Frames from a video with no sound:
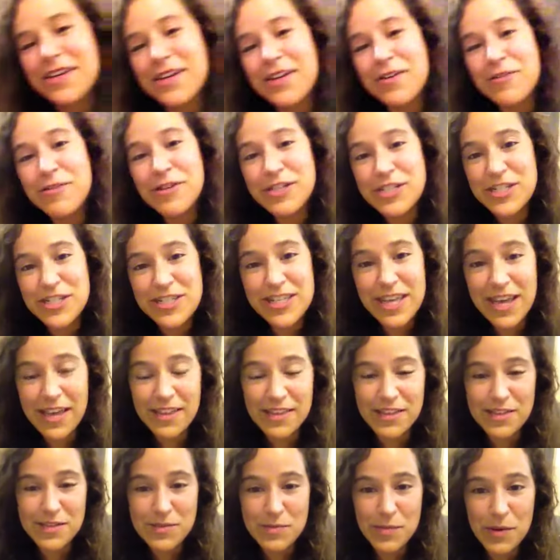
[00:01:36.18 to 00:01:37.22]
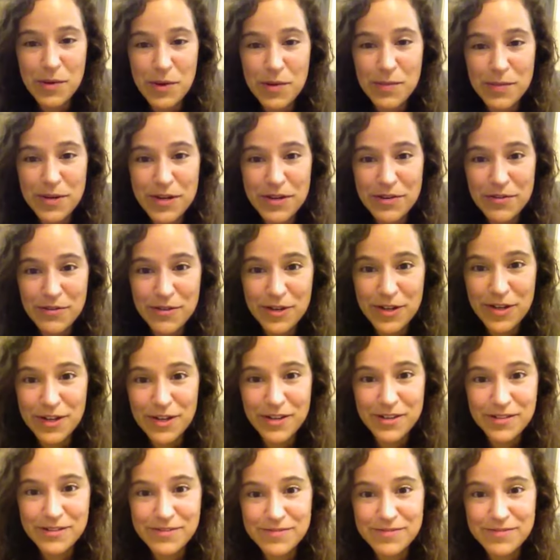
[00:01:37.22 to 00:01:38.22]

And we just had this moment where